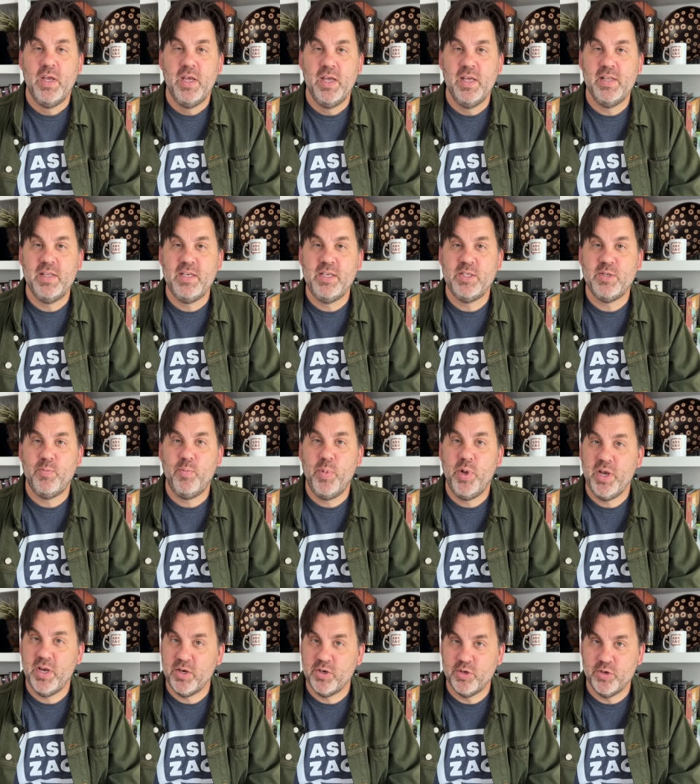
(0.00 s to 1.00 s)
at least
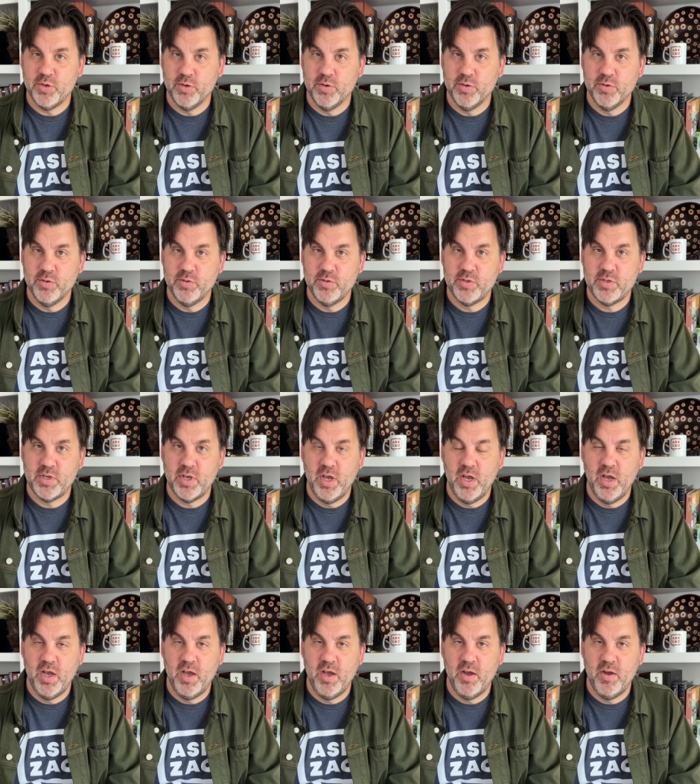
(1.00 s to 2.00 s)
pictures
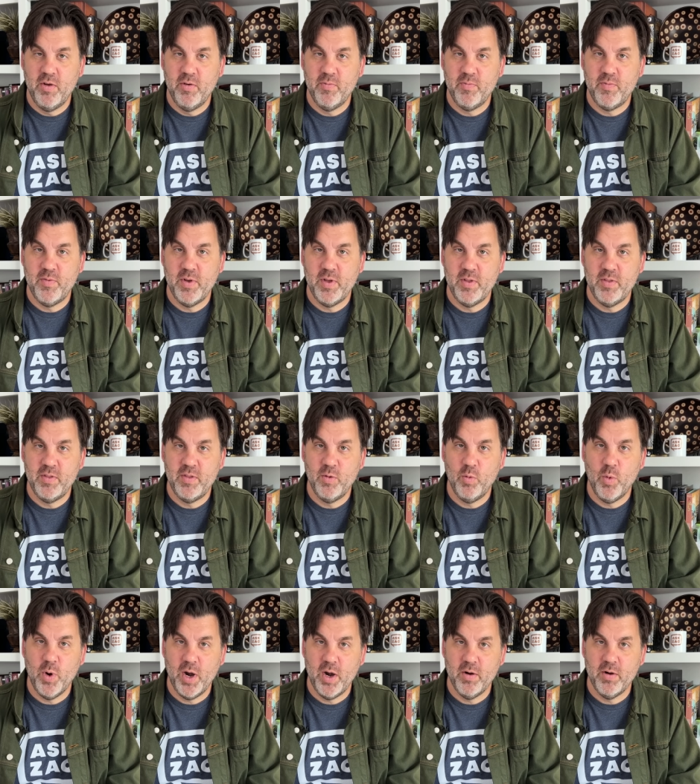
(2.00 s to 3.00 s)
of the
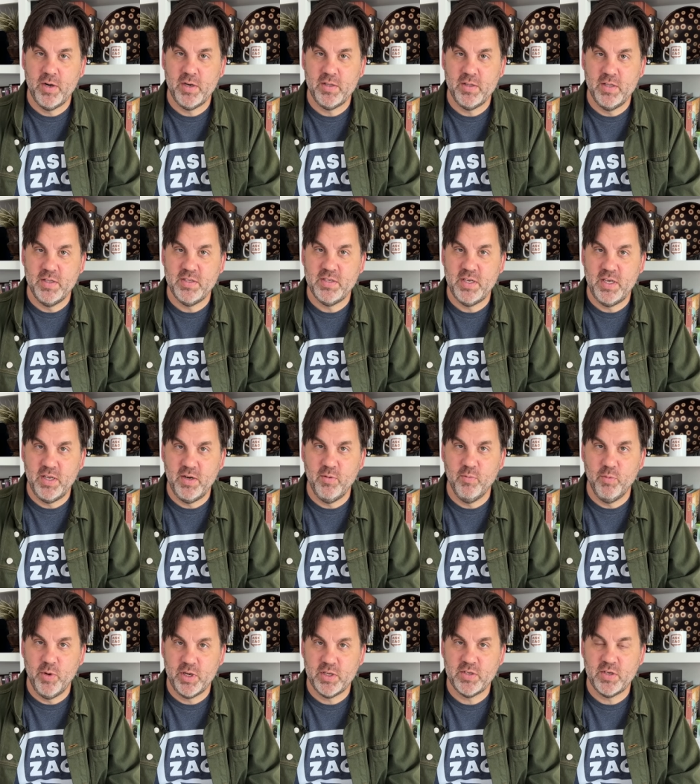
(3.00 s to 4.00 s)
wiring that's
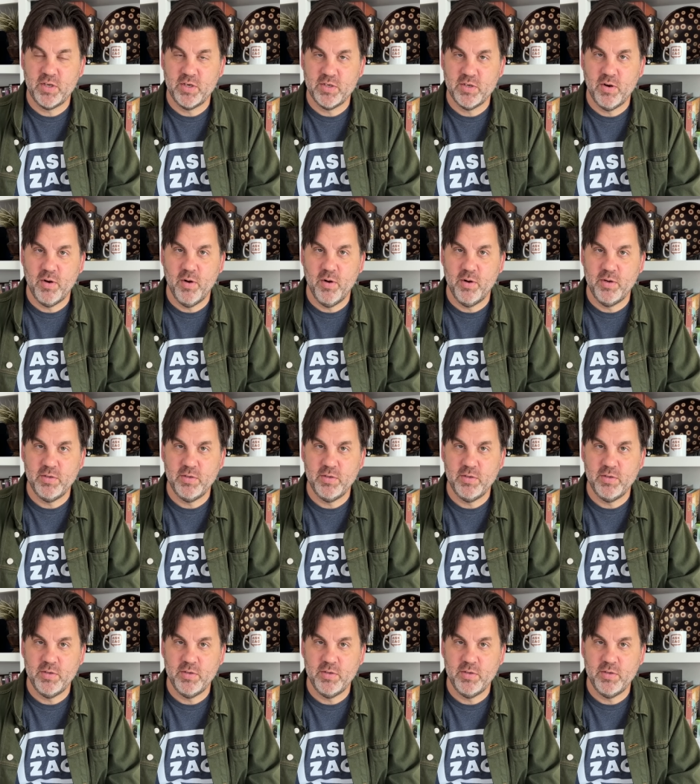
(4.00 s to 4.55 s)
in Rick's guitar.